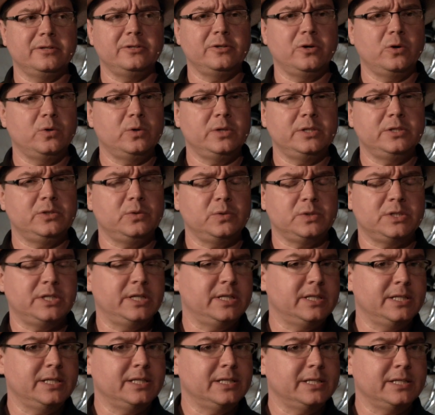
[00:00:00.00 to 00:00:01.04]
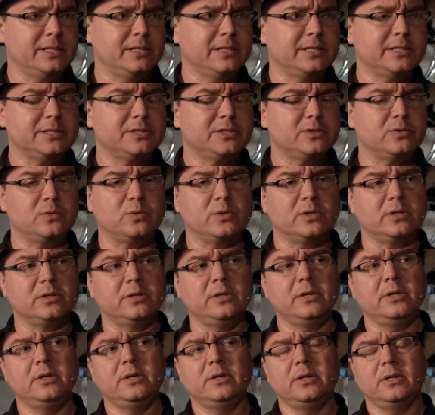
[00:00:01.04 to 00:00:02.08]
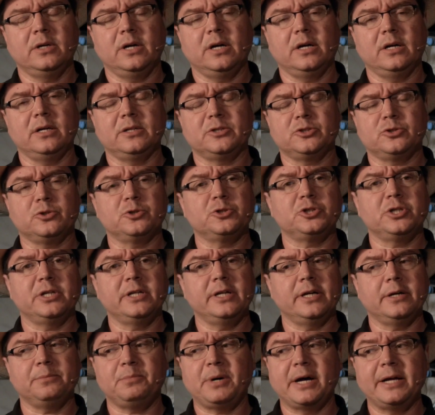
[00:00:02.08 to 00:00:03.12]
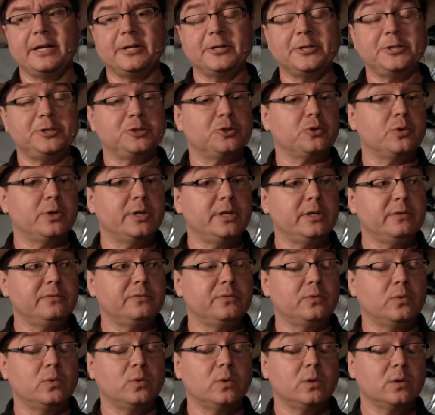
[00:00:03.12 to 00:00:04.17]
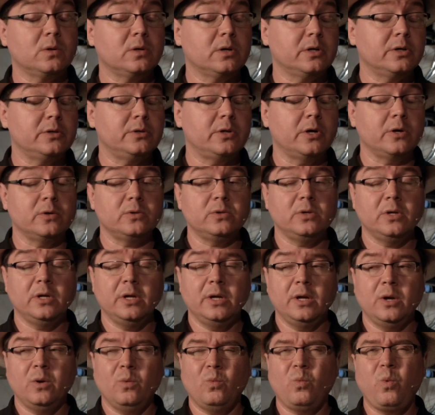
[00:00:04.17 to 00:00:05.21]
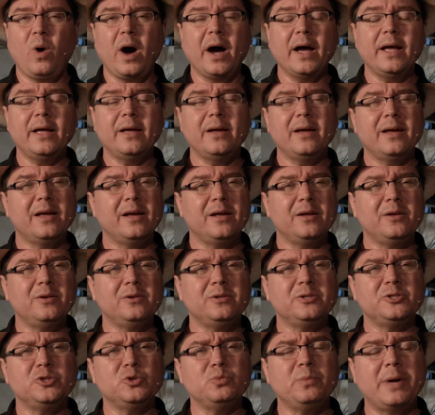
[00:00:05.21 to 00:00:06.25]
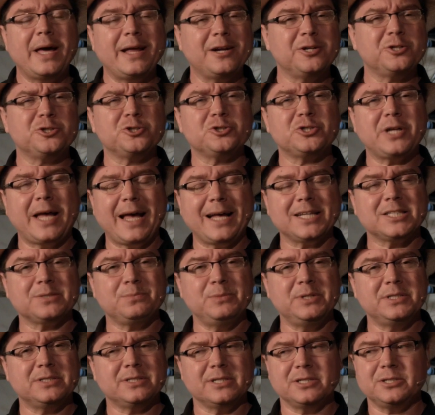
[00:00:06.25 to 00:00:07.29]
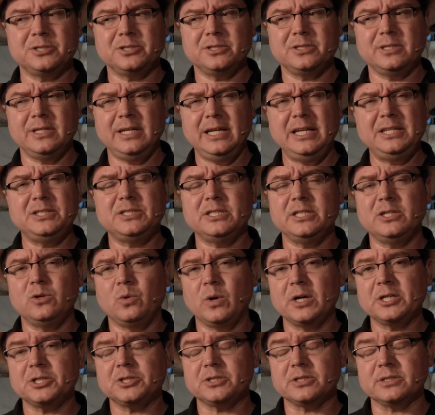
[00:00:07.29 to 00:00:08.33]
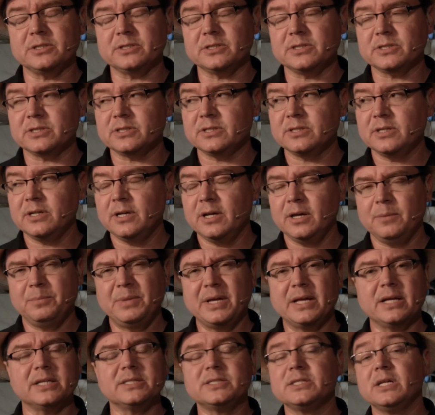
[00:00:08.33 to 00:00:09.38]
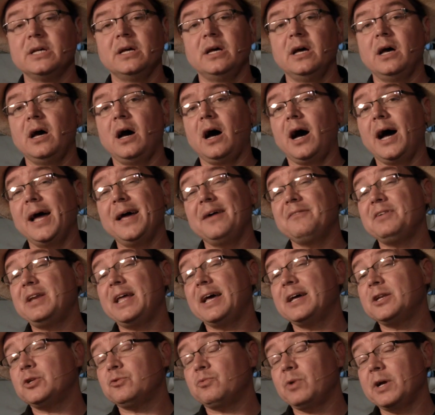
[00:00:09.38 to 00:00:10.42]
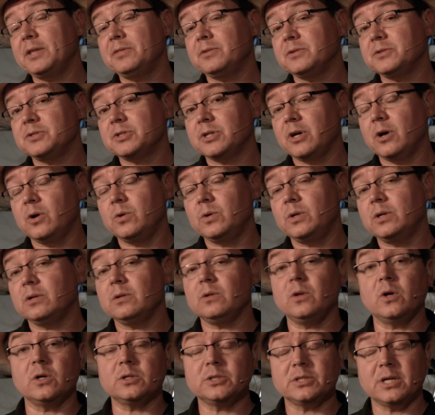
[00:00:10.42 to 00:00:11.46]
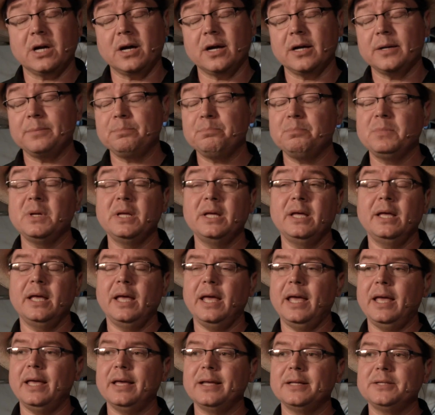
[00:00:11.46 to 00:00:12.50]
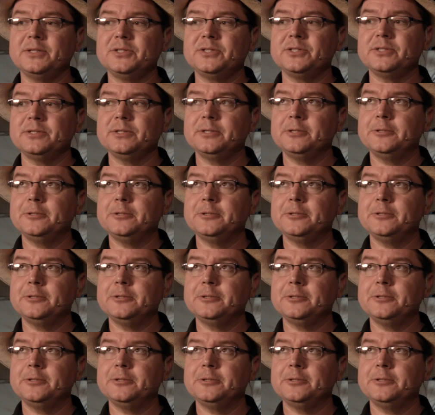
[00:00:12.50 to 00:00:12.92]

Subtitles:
a node into a singly linked list or searching a binary tree for a node? Why do managers ask me such easy questions? Because I haven't had to write this code in a long time, and